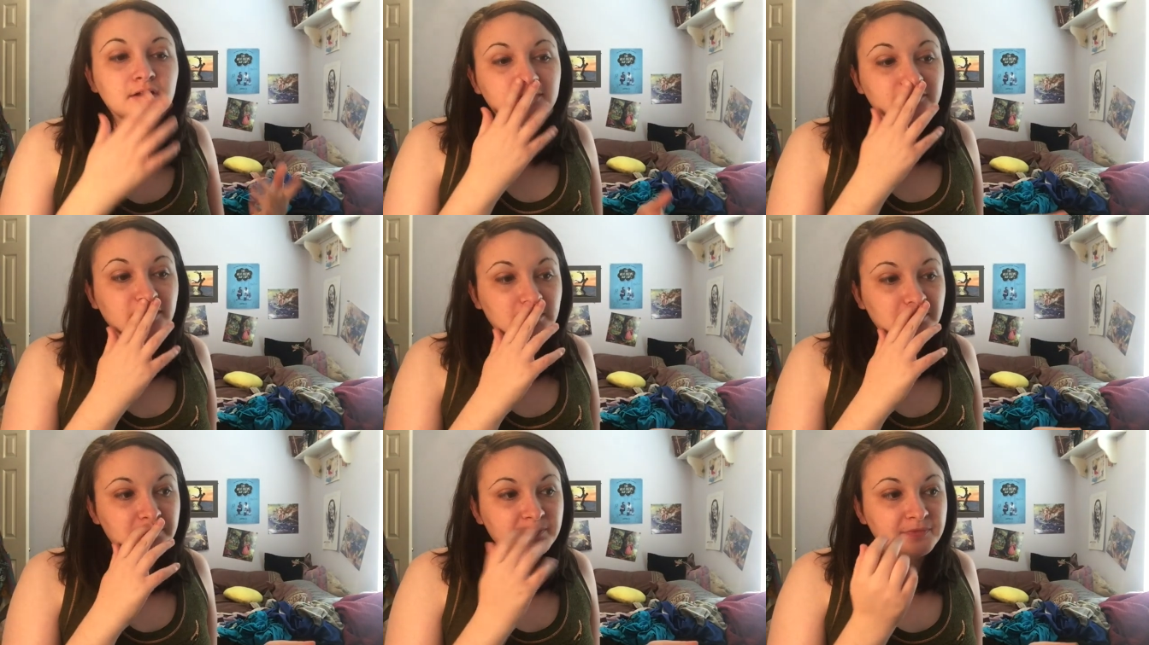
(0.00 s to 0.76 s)

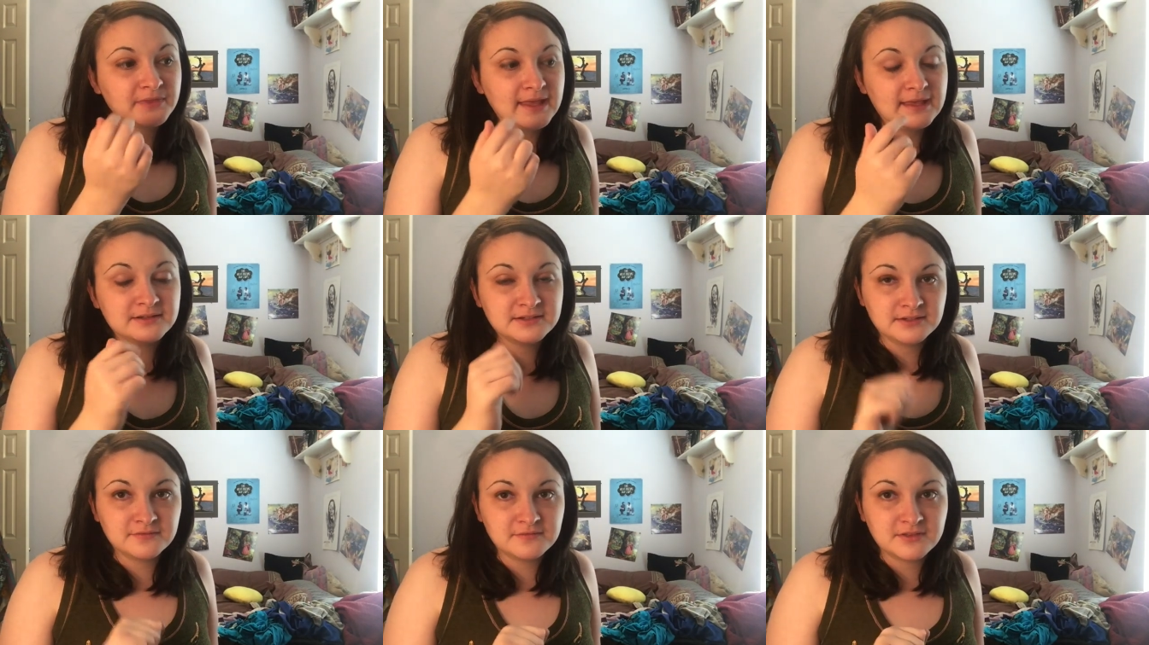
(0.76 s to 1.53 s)
from the end
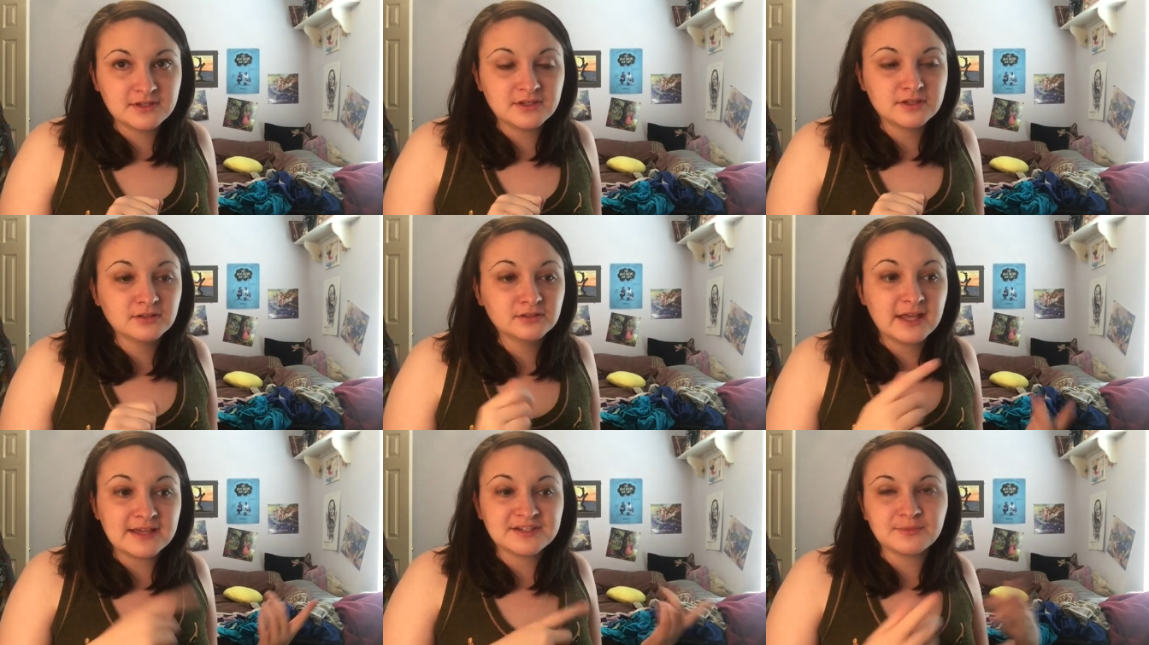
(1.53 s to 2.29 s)
of the
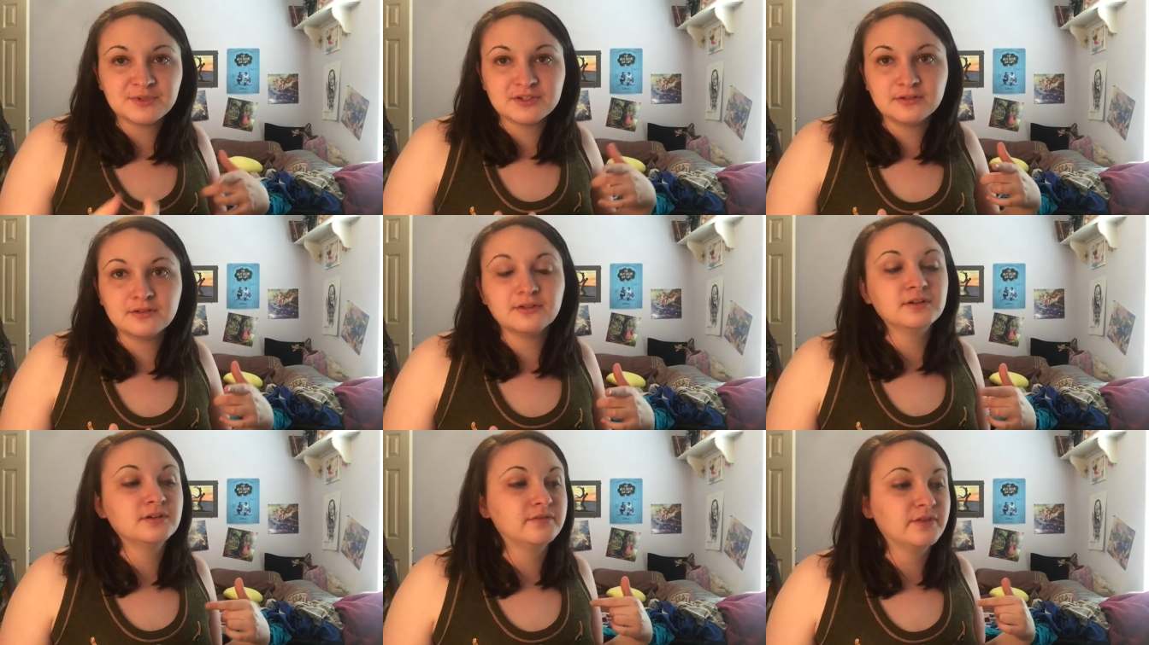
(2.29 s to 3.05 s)
last episode
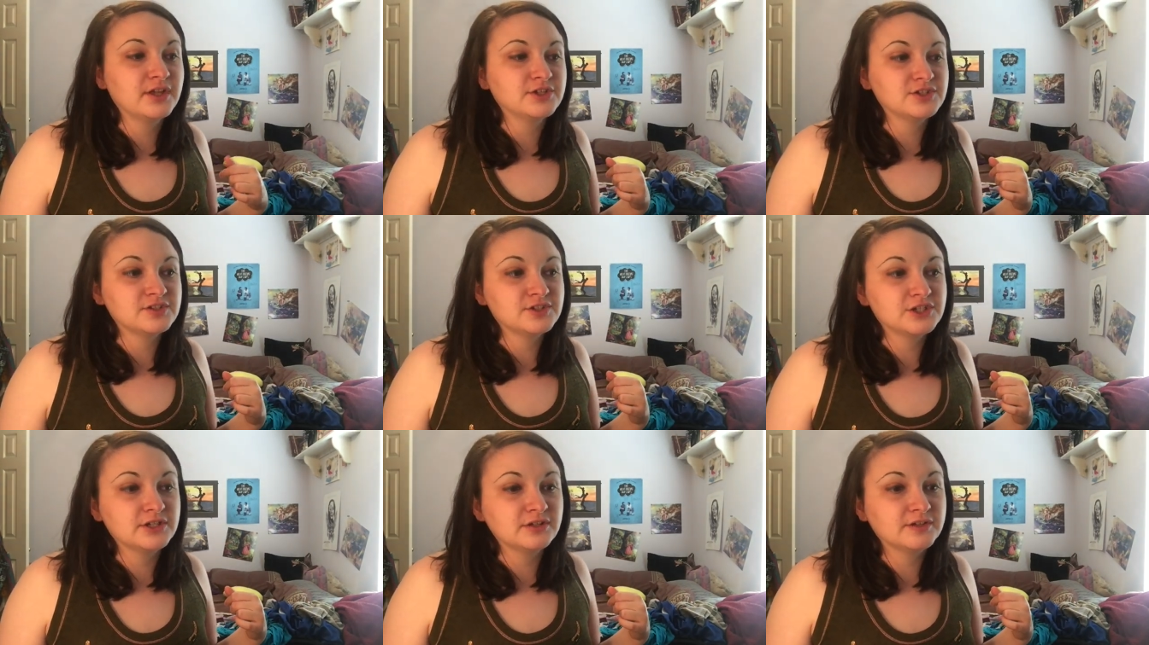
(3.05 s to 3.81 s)
of Agents of
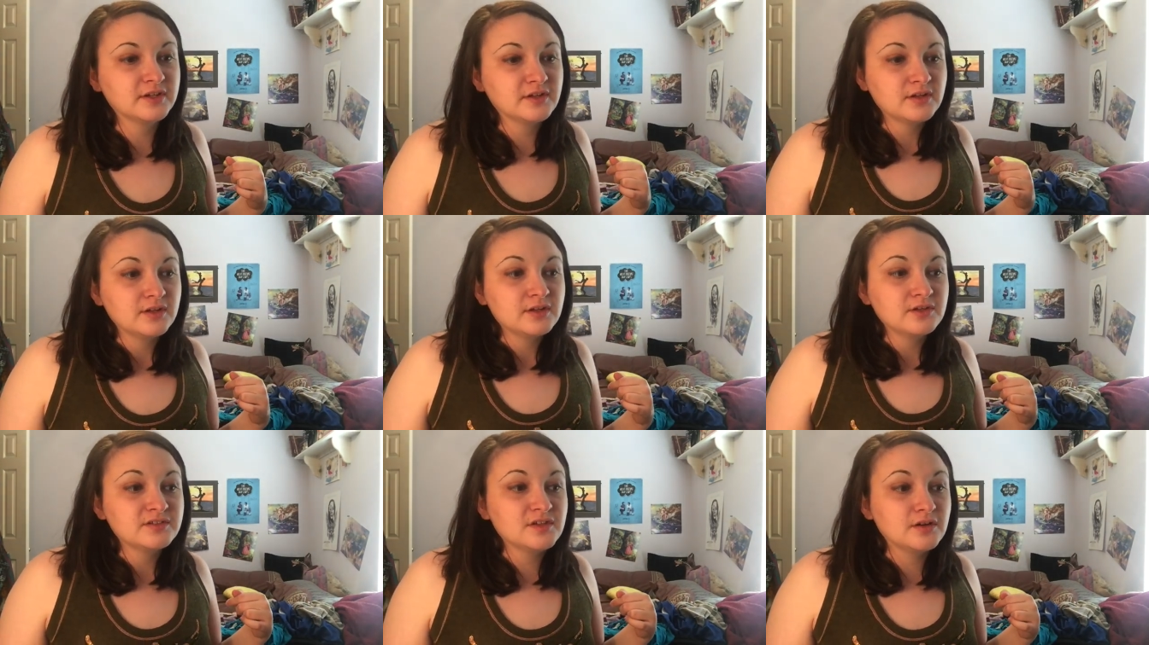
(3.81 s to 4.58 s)
S H I E L D.
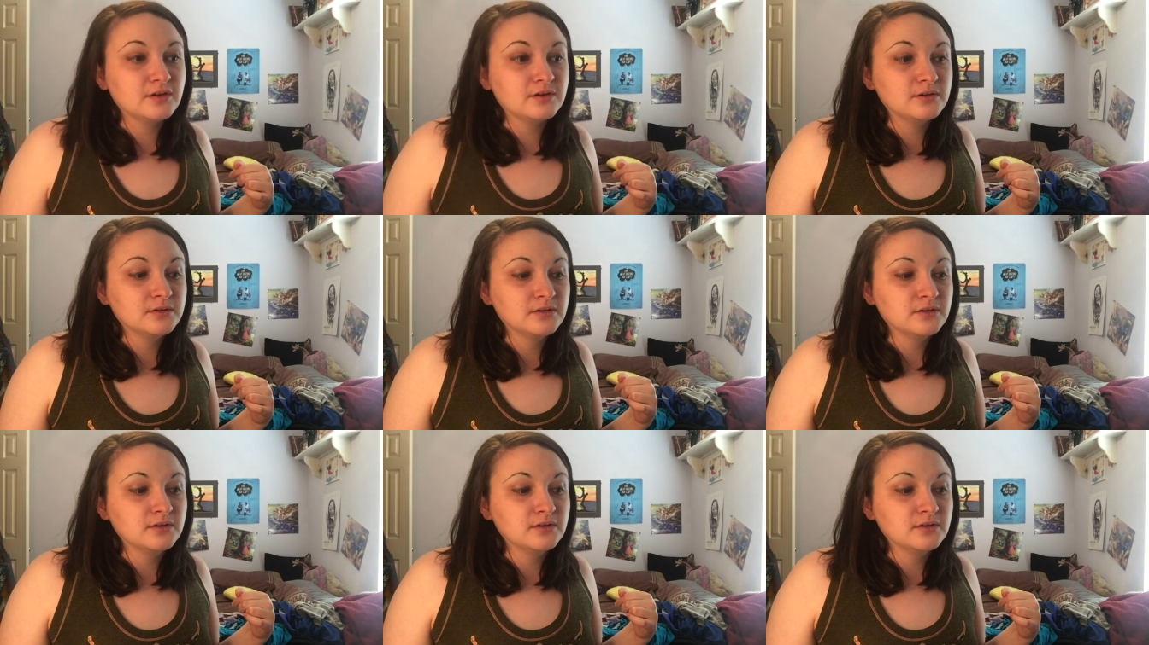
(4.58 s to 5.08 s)
So,